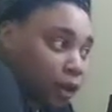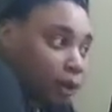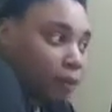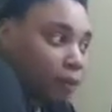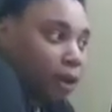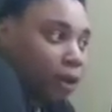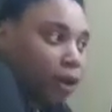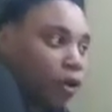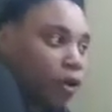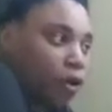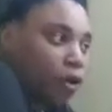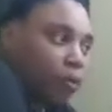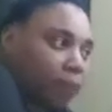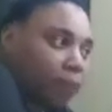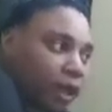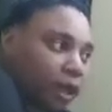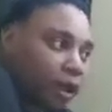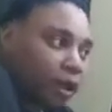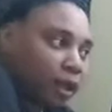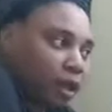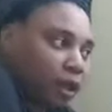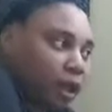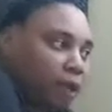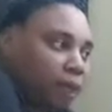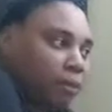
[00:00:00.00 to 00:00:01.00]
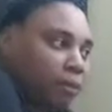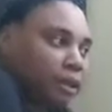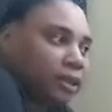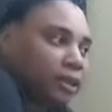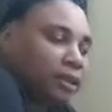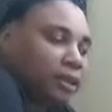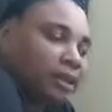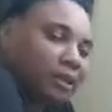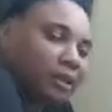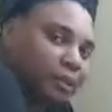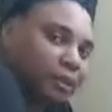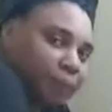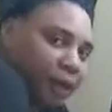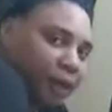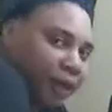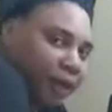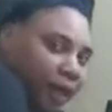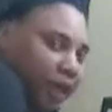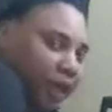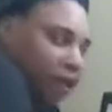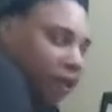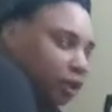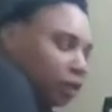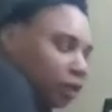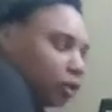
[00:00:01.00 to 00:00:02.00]
But home economics and
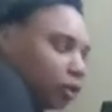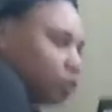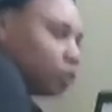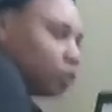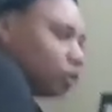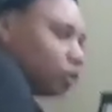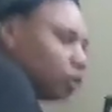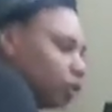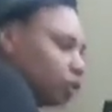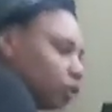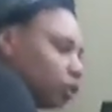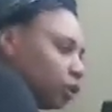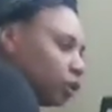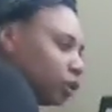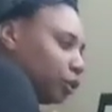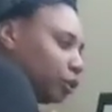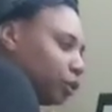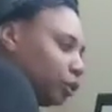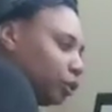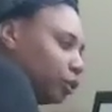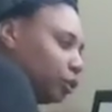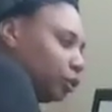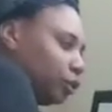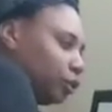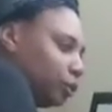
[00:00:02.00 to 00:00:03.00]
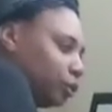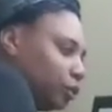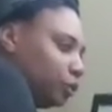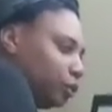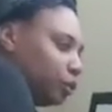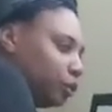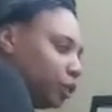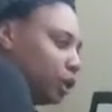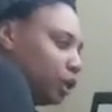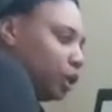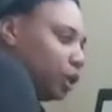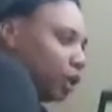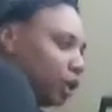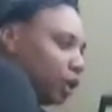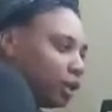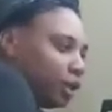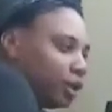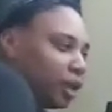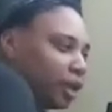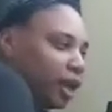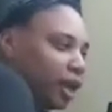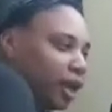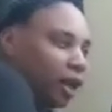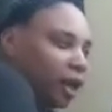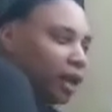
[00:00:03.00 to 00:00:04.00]
Spanish, those are the 2
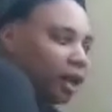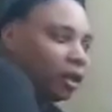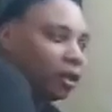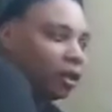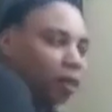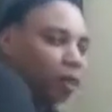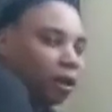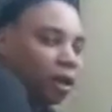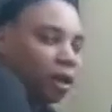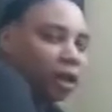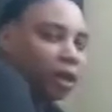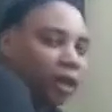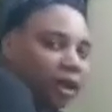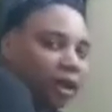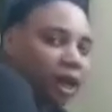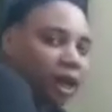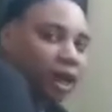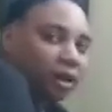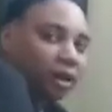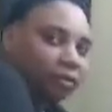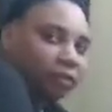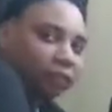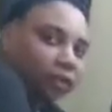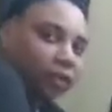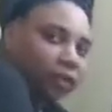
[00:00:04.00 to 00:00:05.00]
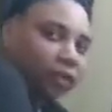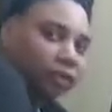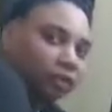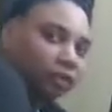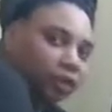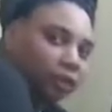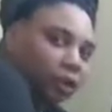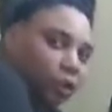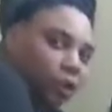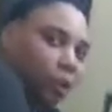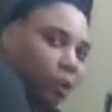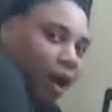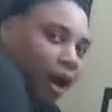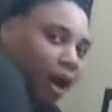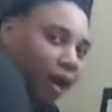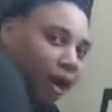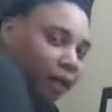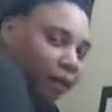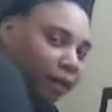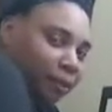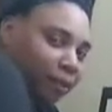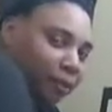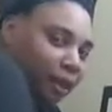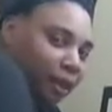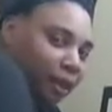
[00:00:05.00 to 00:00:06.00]
that are not really required